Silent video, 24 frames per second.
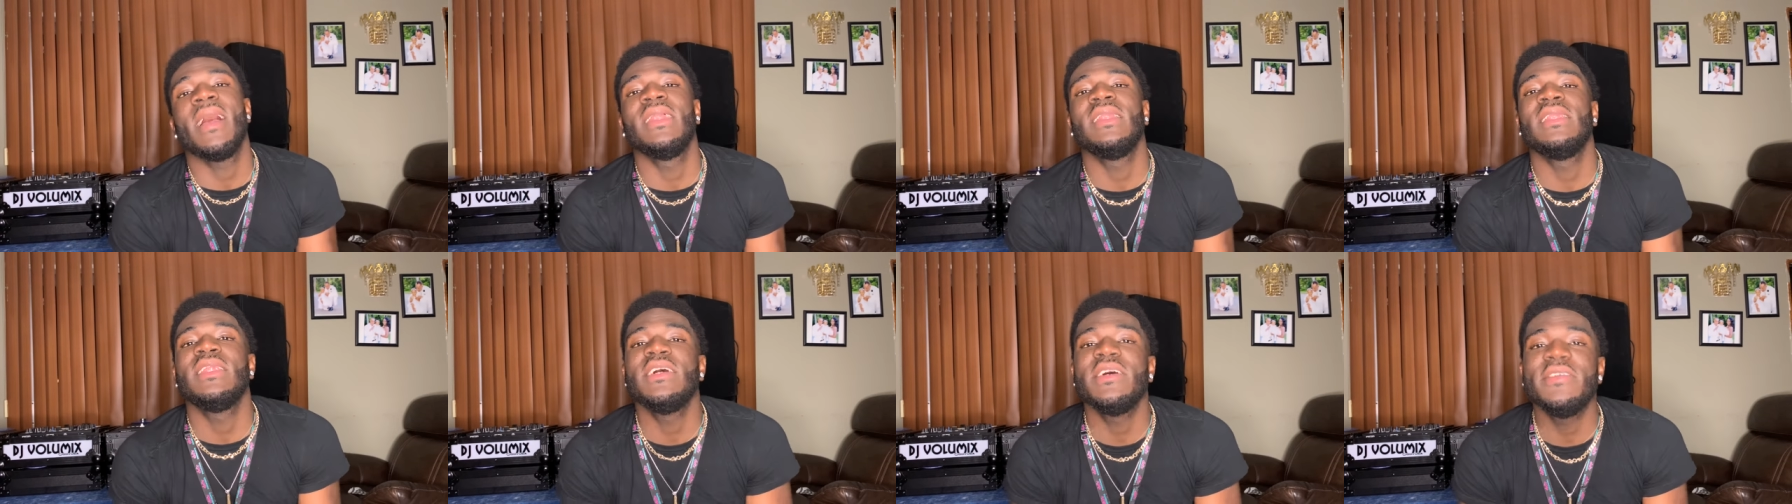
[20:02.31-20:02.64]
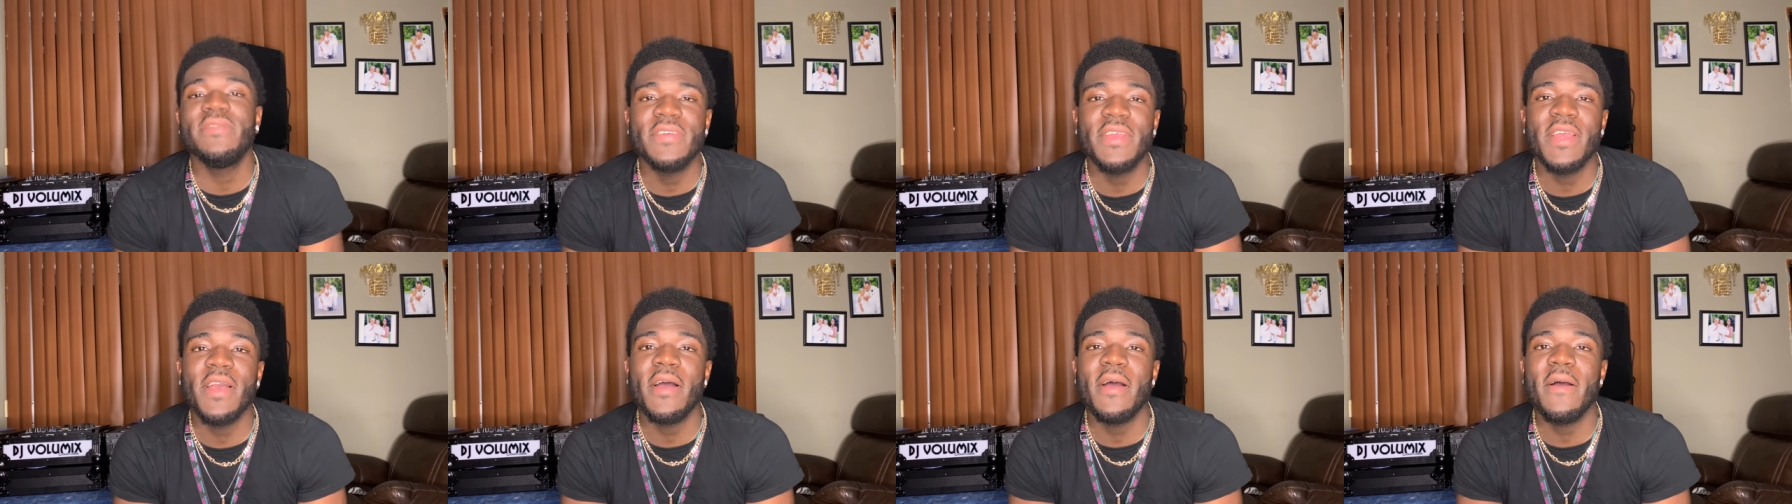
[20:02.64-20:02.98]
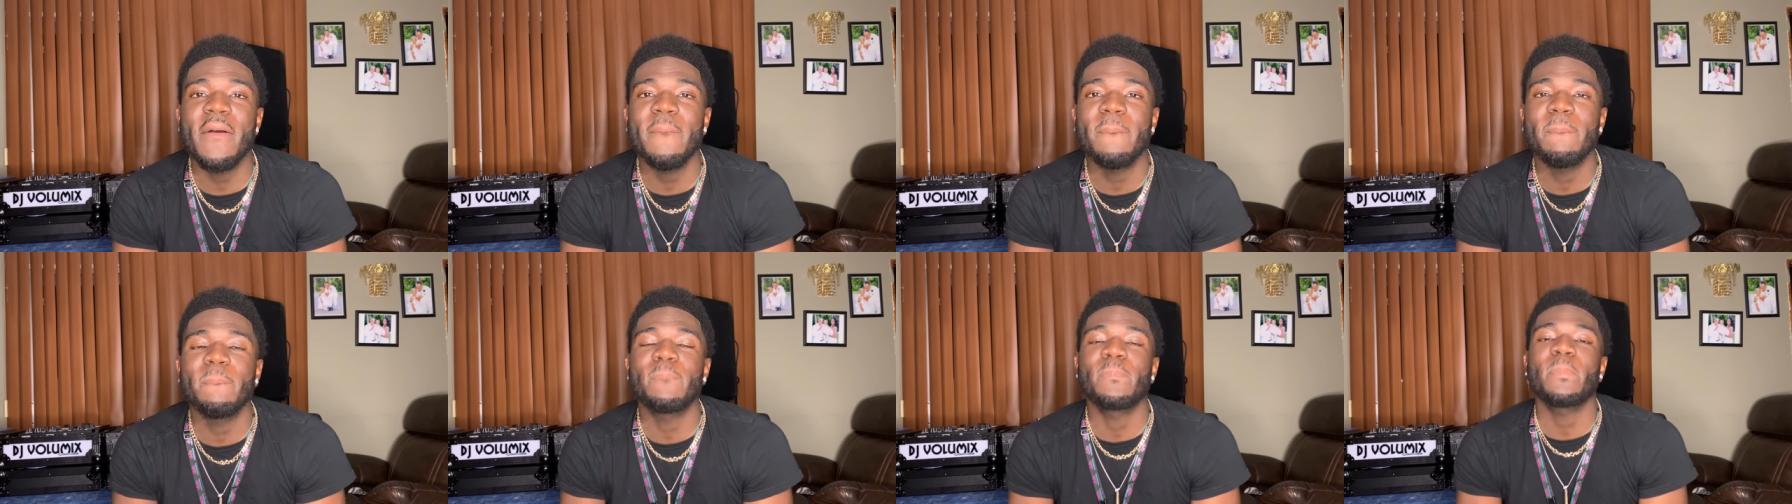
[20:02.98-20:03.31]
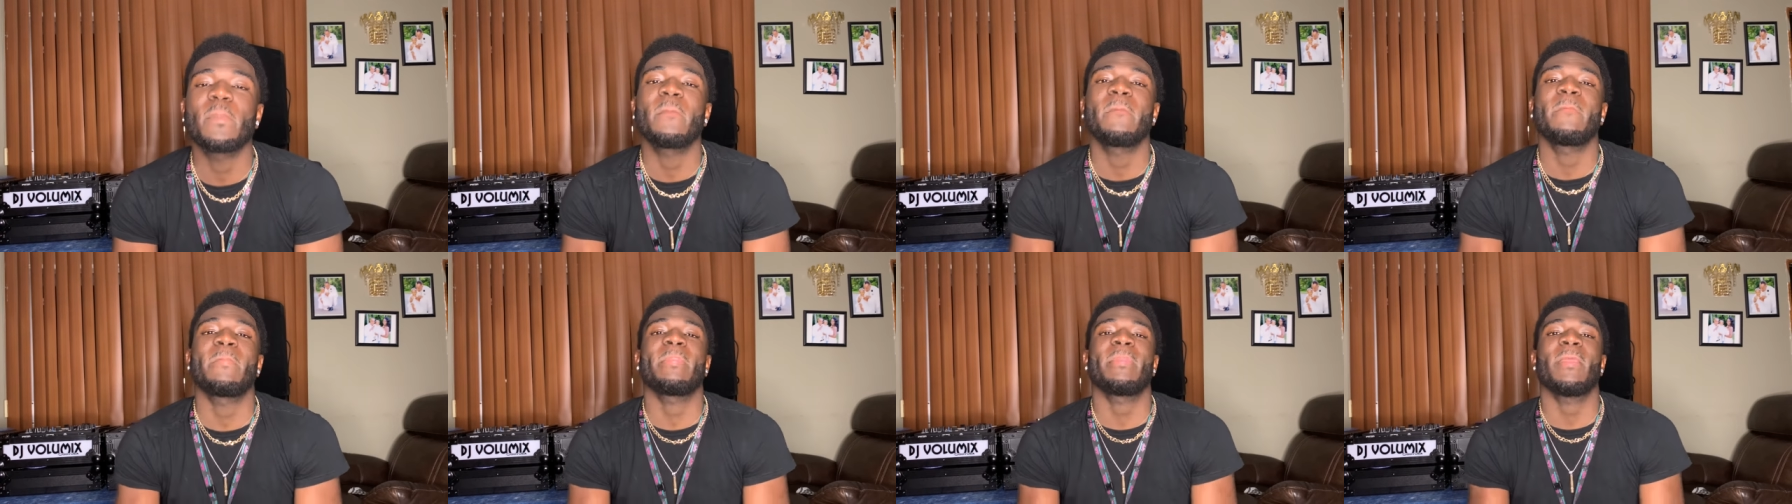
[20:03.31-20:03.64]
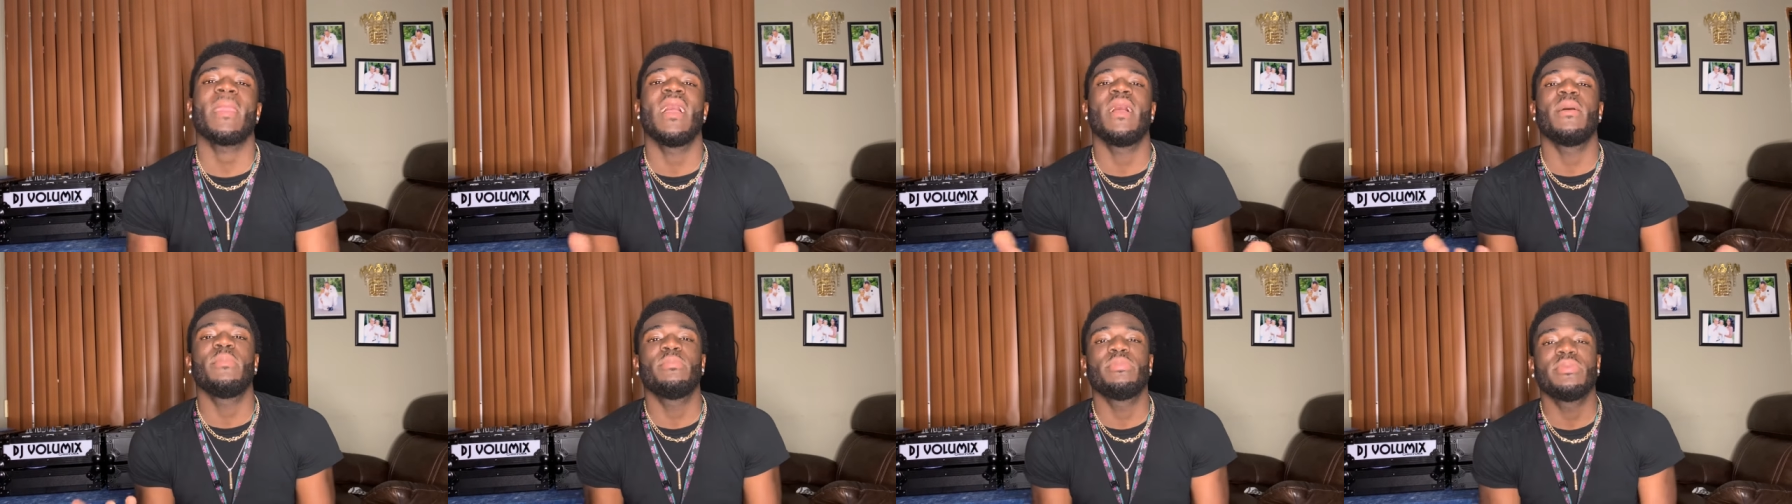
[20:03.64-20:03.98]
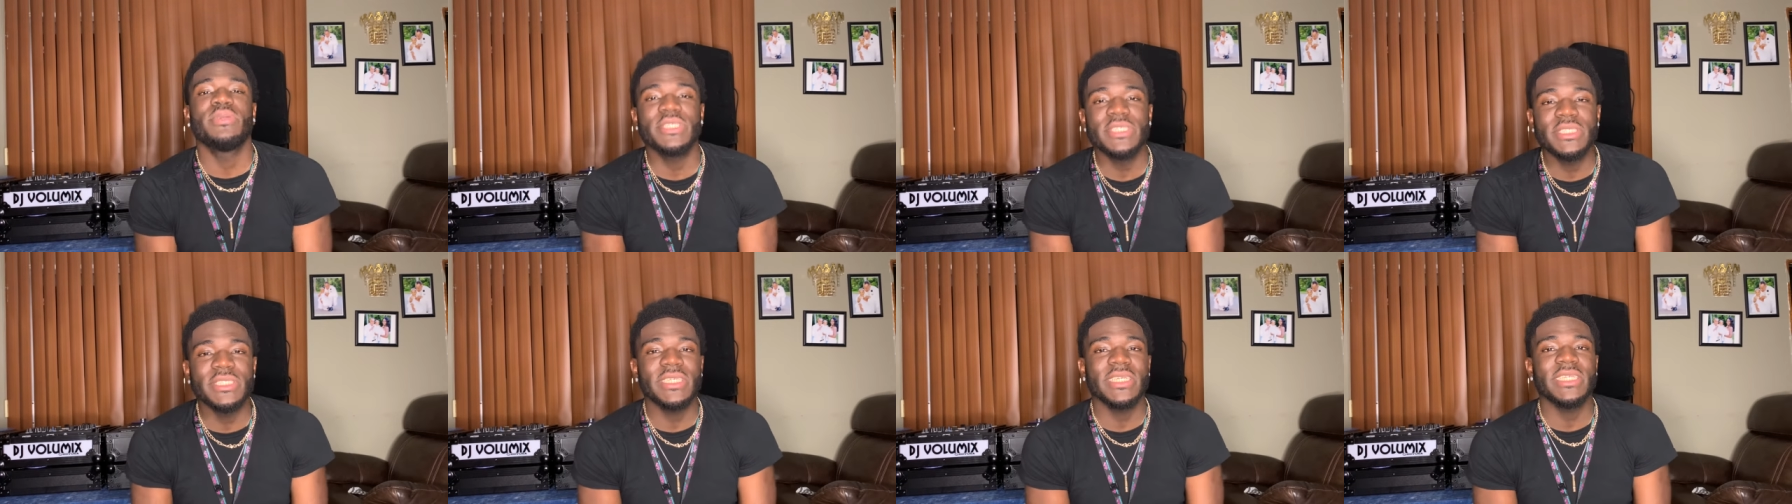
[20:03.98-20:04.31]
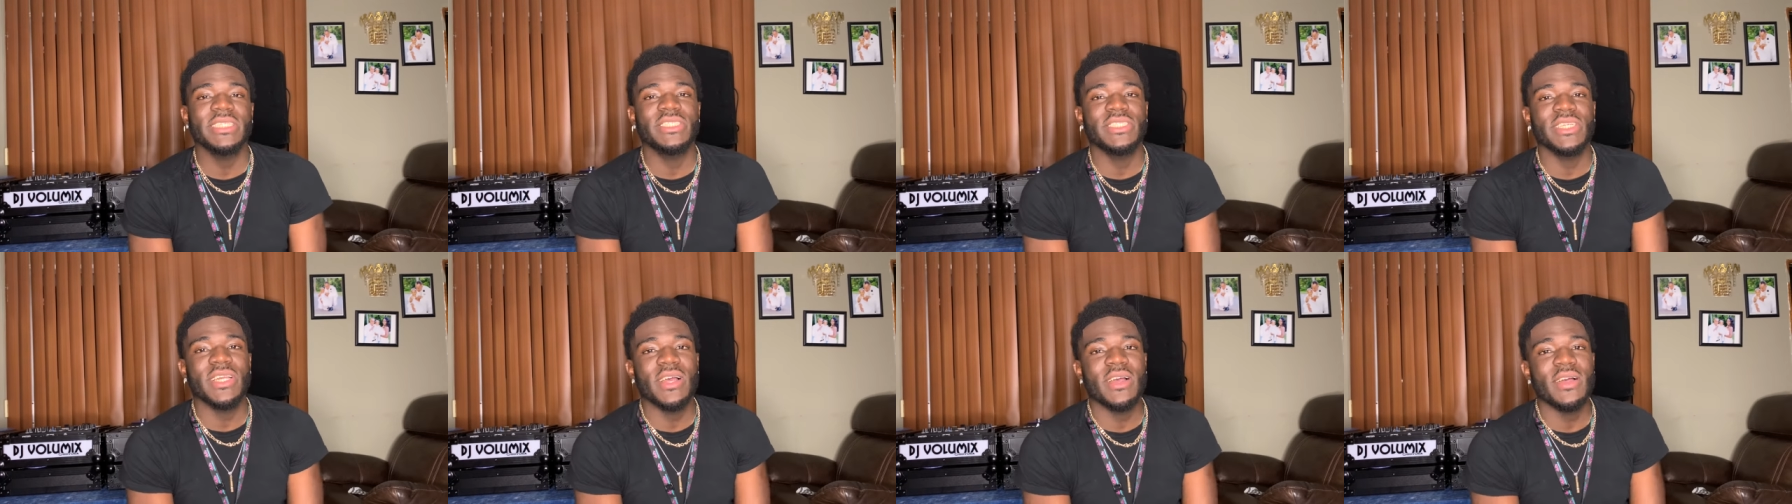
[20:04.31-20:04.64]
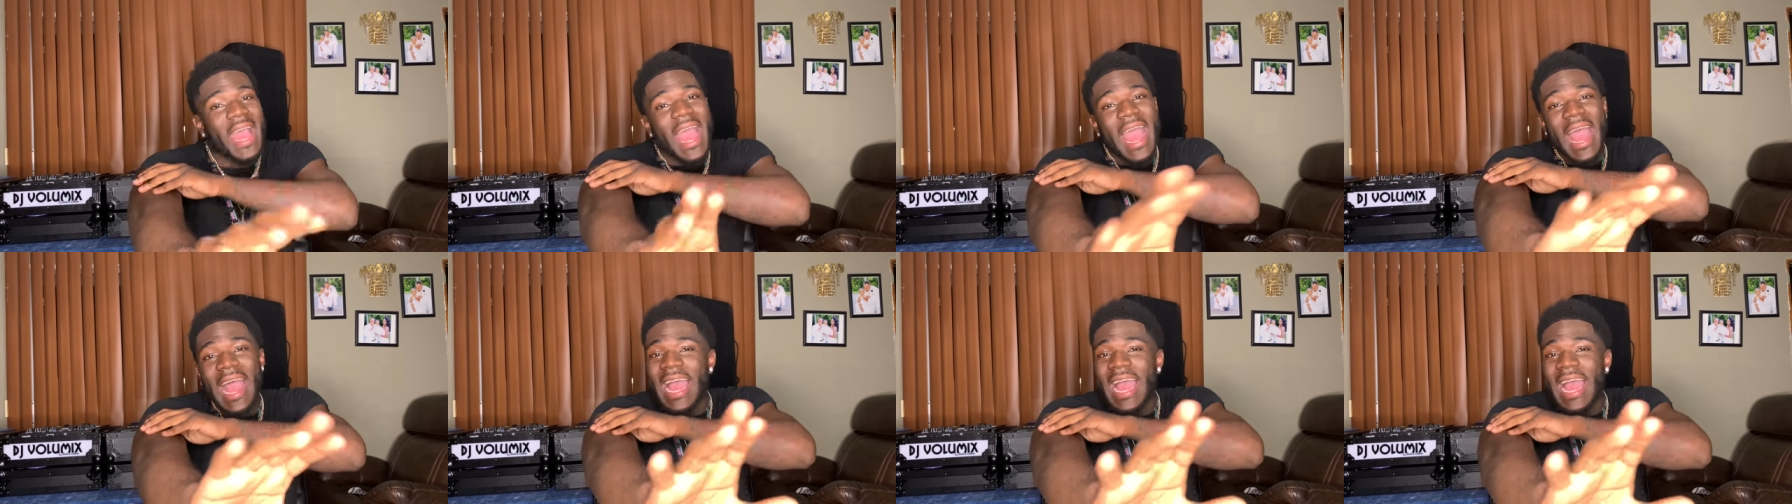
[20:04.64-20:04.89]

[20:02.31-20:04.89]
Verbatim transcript: love y'all. I appreciate y'all.